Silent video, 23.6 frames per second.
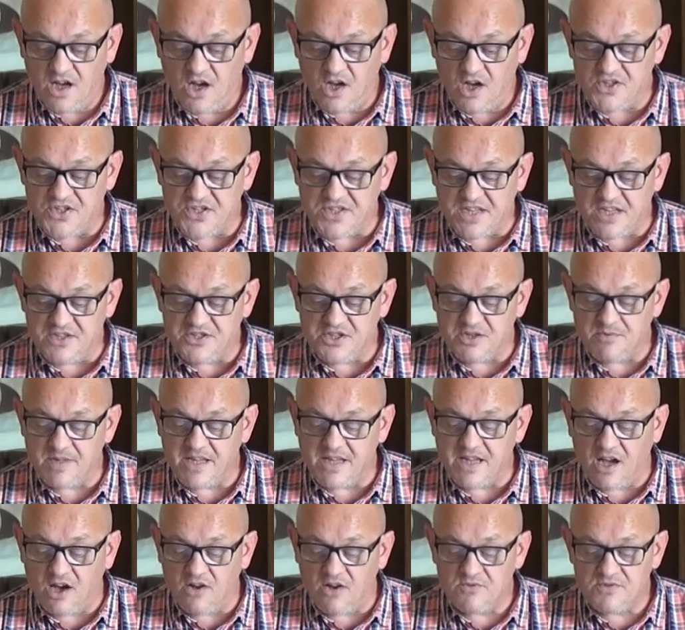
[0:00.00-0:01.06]

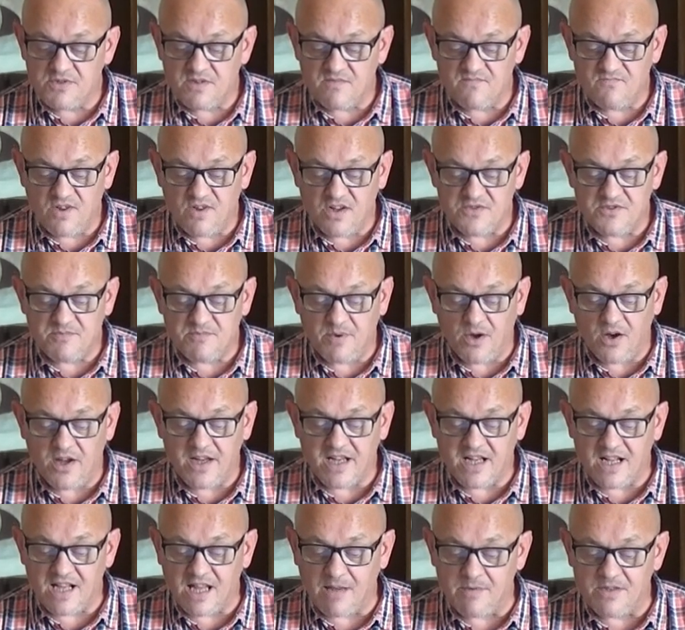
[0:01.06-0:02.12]
Ostensibly owned and run by
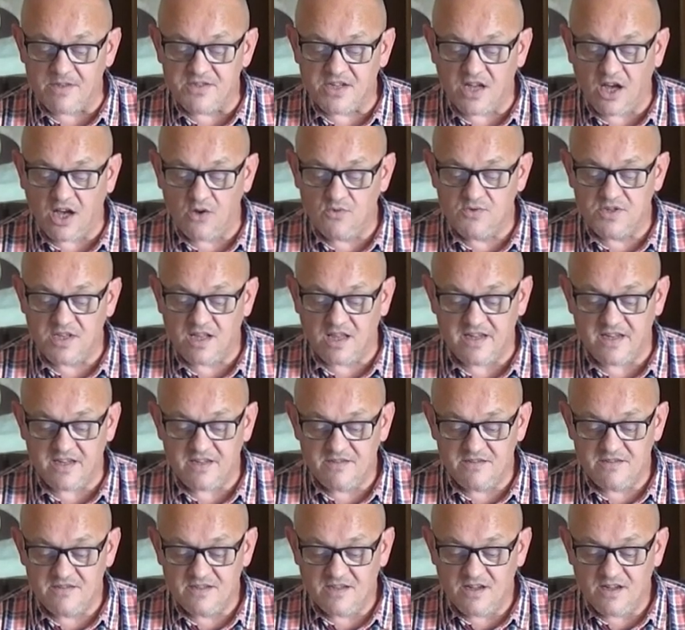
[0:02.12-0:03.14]
Clement Hoatley,